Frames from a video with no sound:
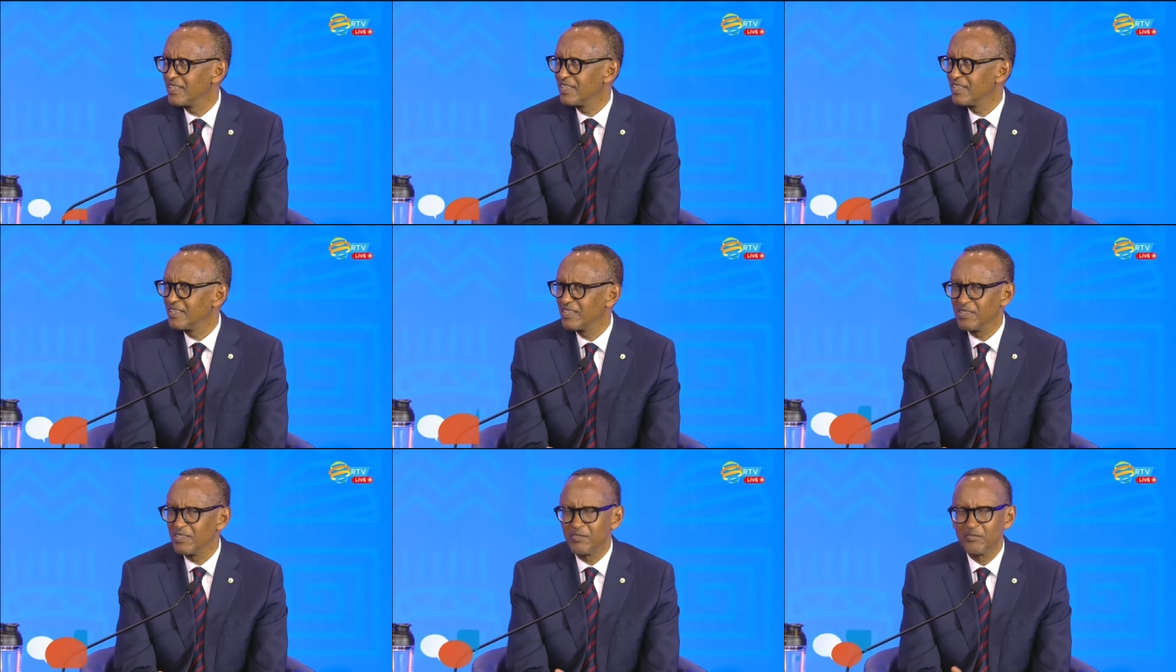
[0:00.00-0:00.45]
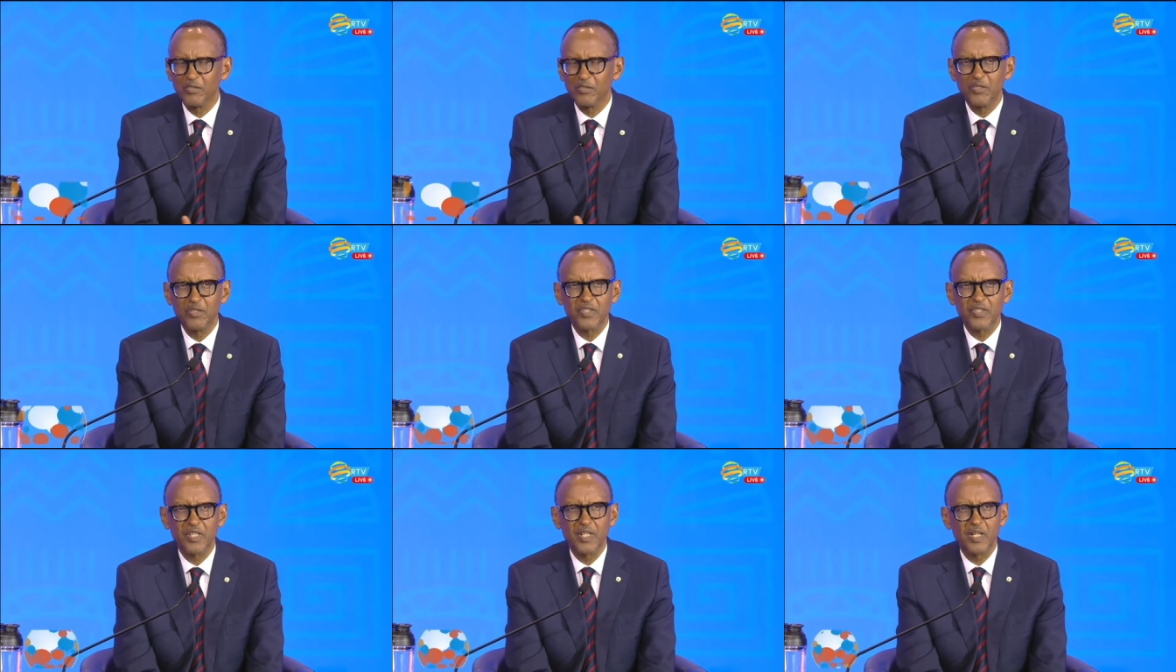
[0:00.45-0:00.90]
of
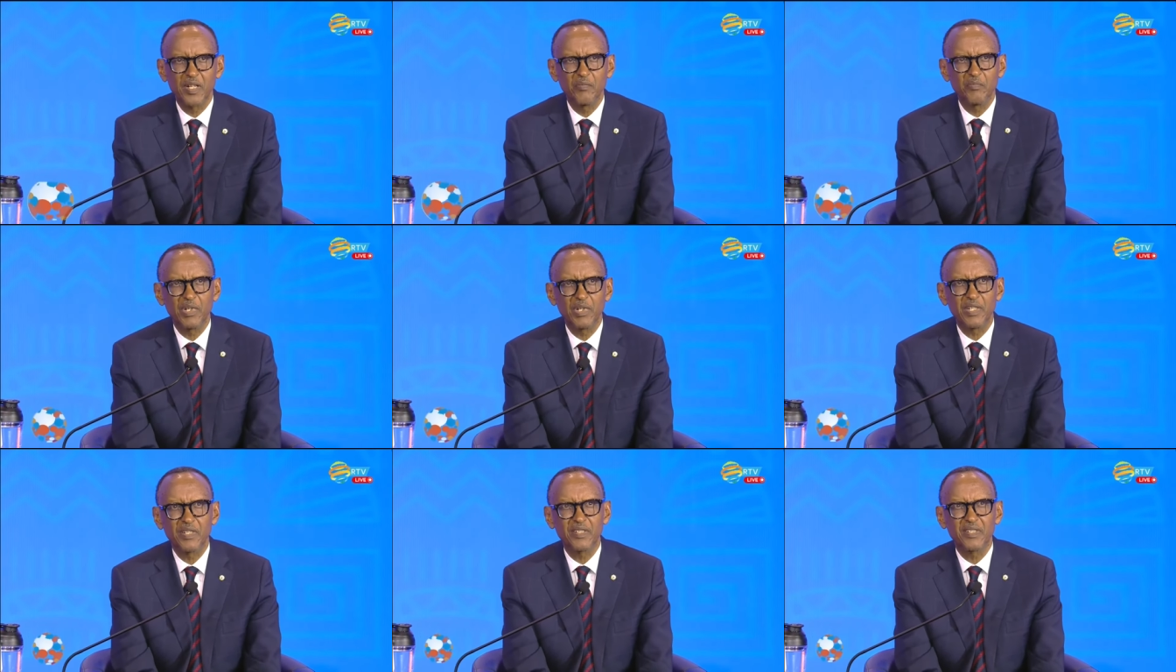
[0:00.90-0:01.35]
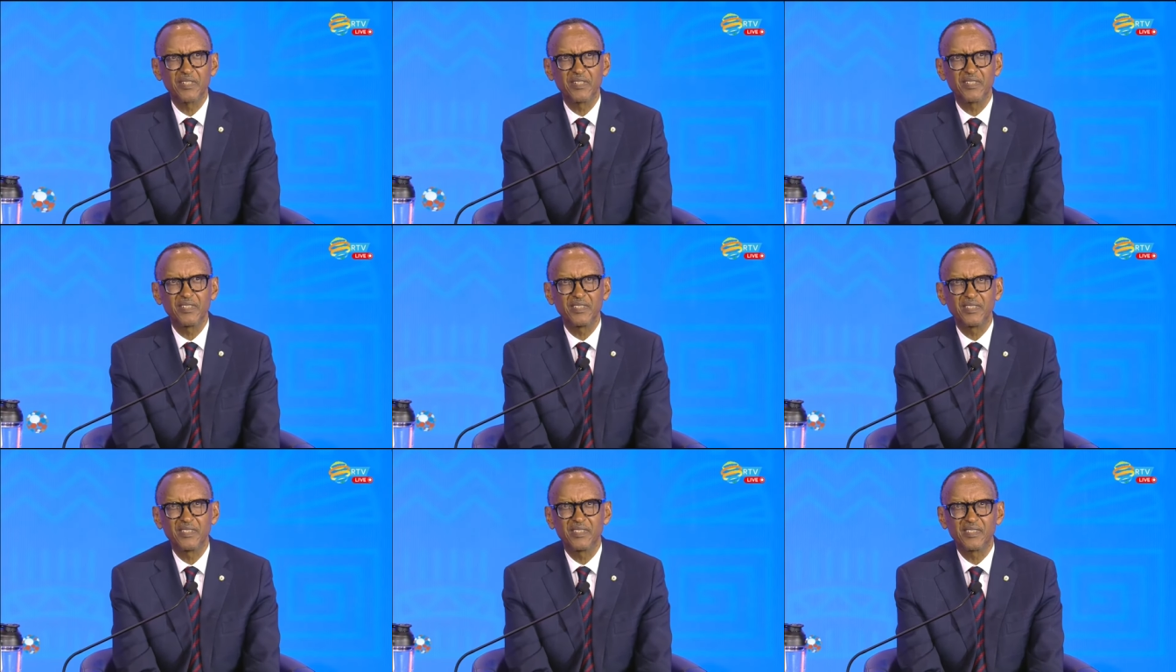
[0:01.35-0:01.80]
those numbers
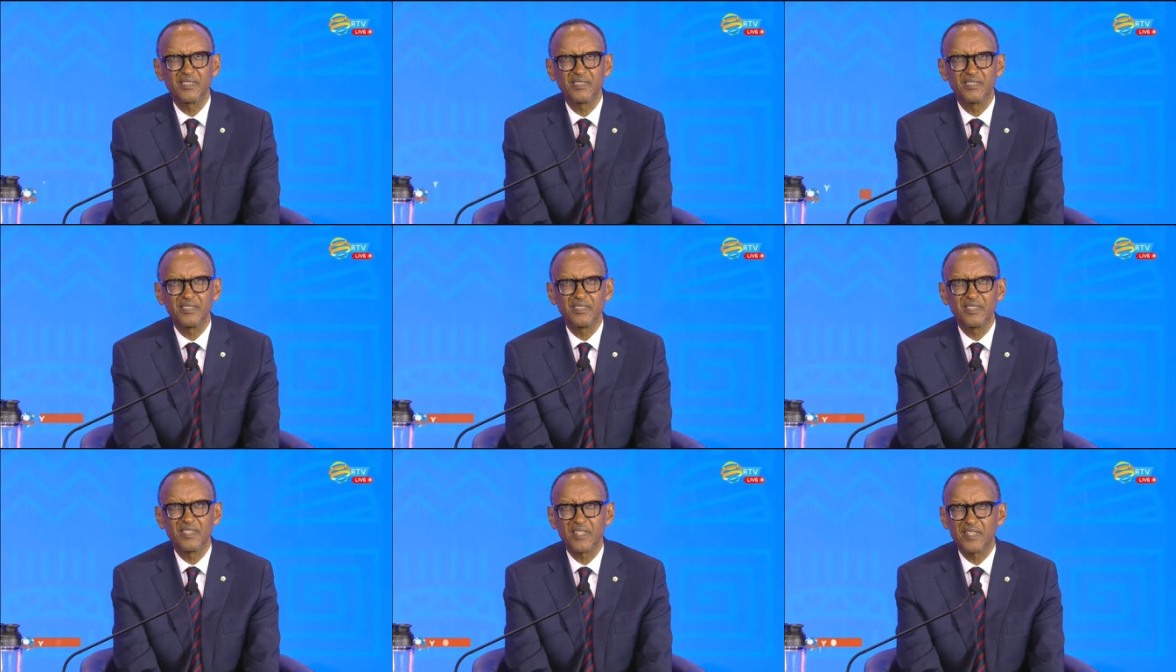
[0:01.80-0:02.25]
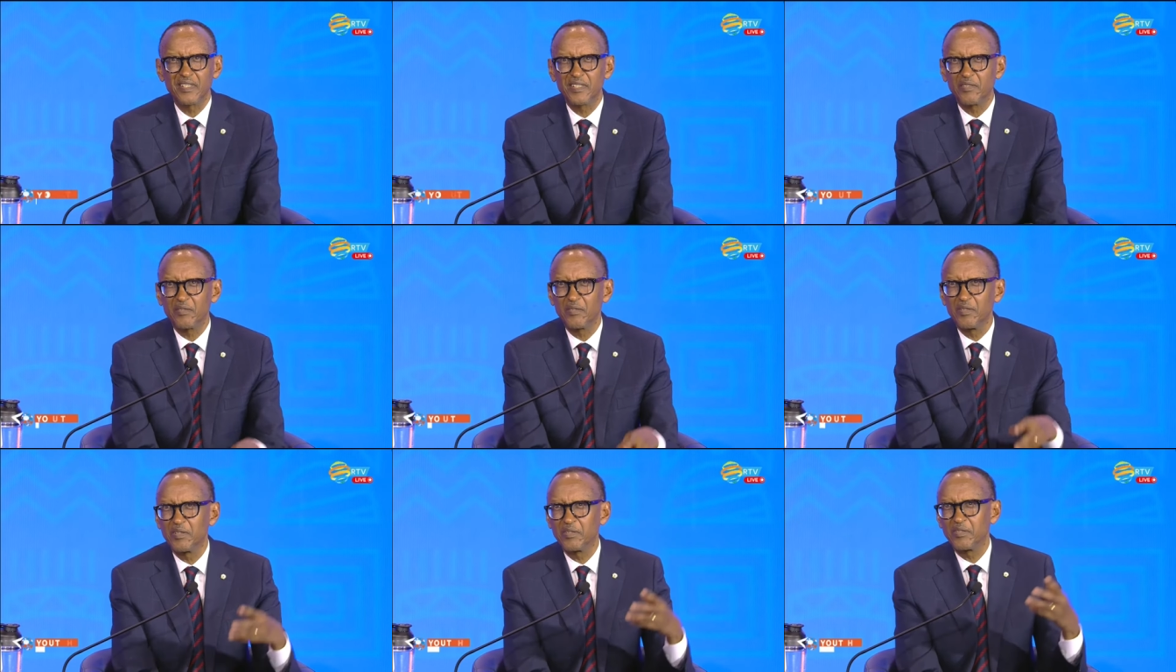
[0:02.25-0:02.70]
not just
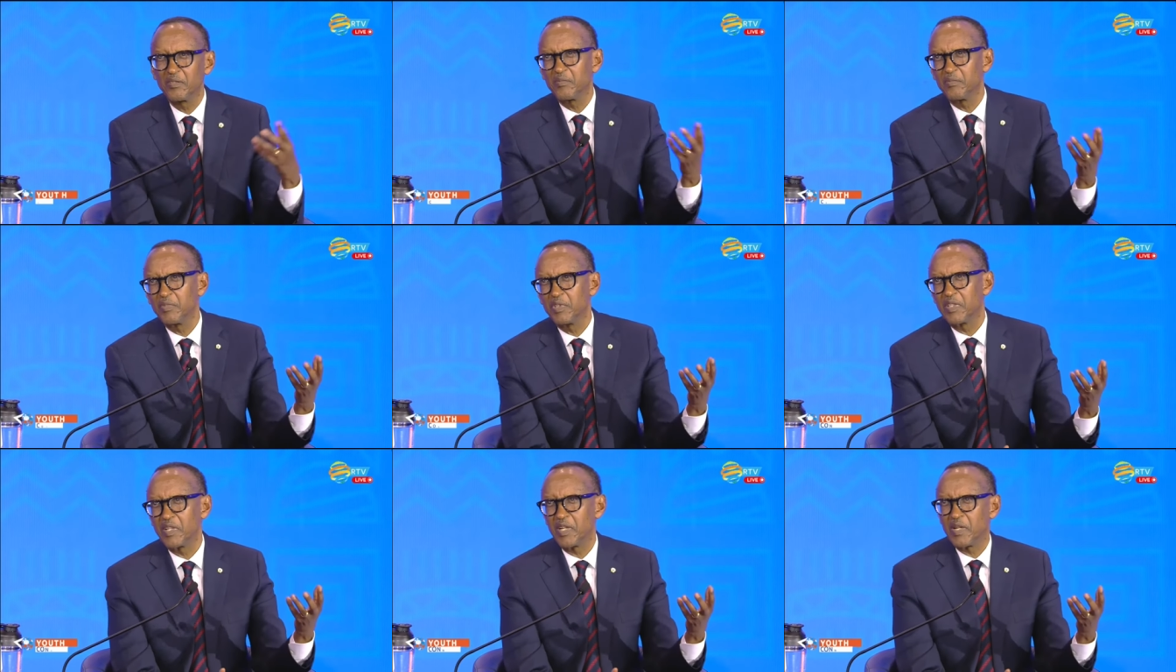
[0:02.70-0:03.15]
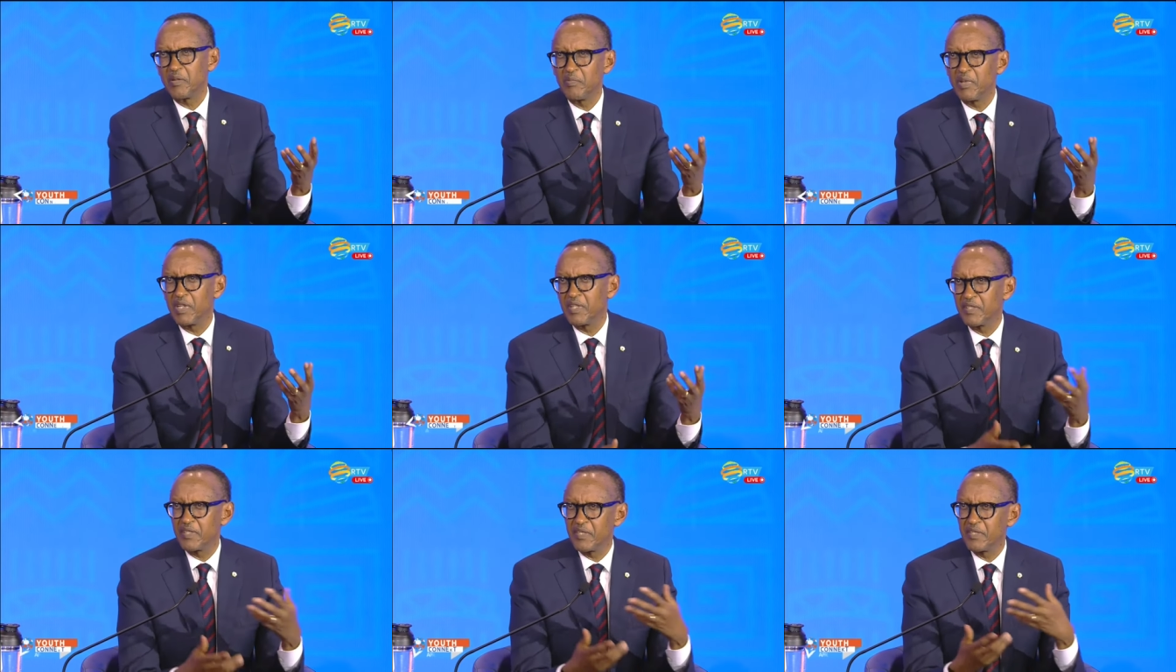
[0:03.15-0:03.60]
going to be
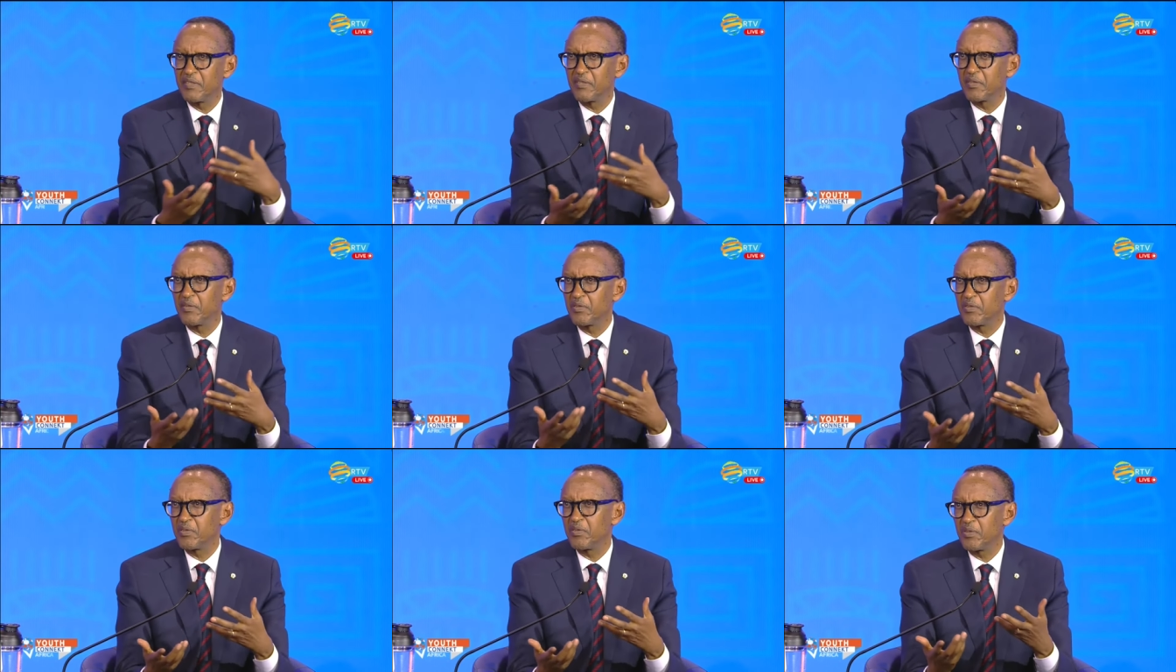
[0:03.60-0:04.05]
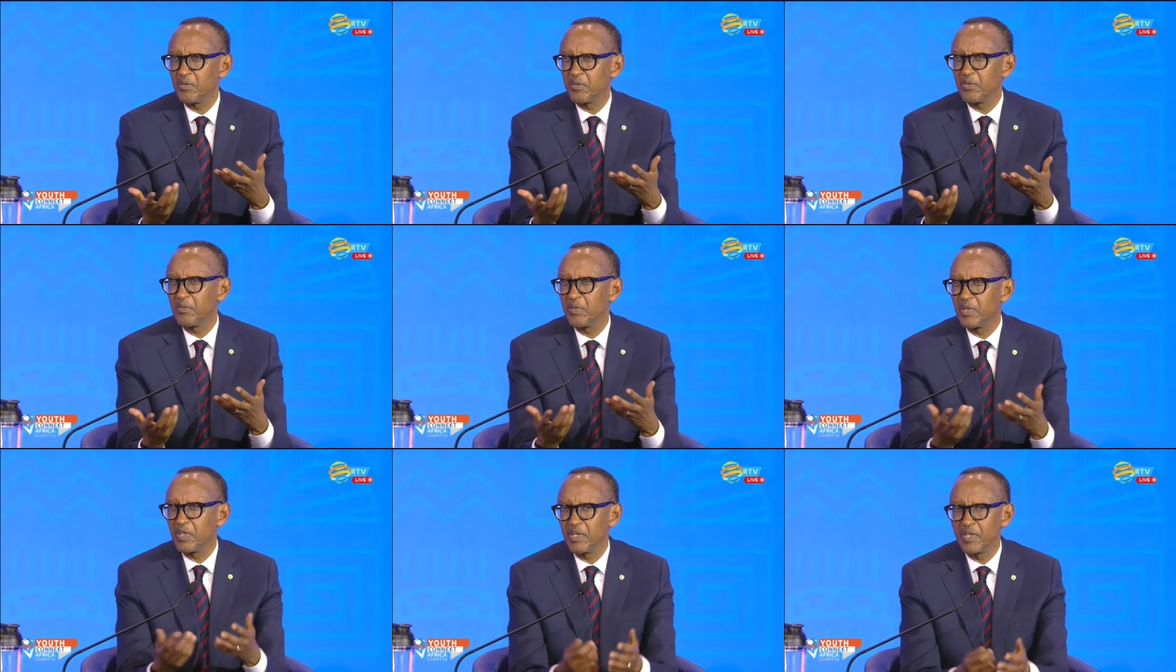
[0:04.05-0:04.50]
numbers, it's also
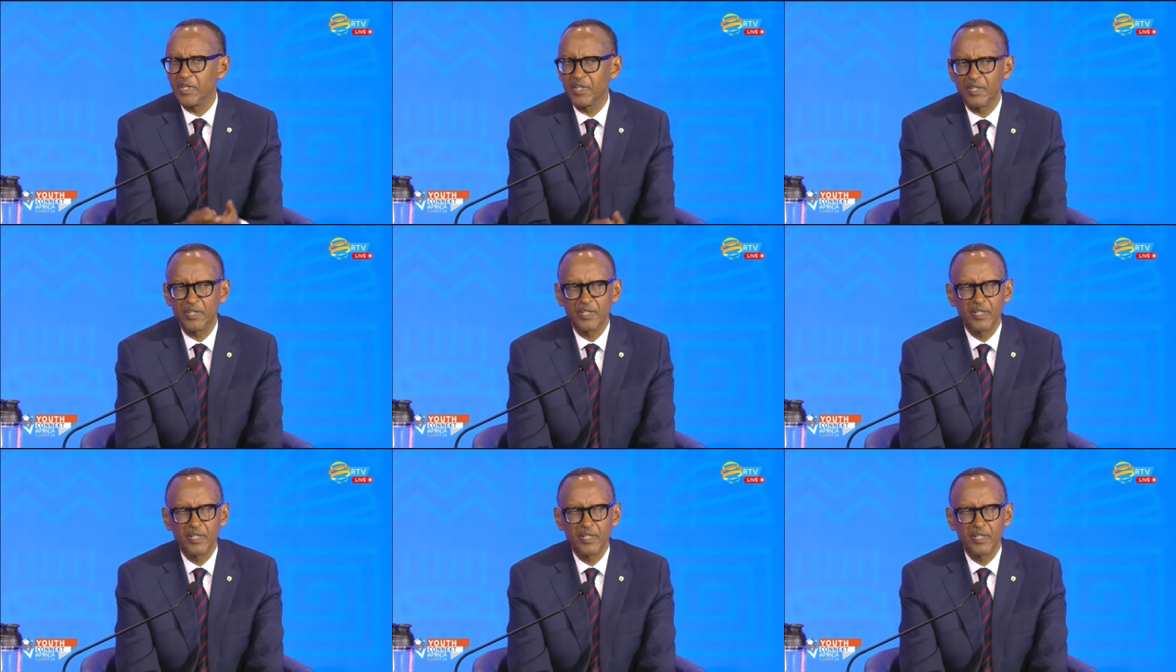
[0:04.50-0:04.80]
weather.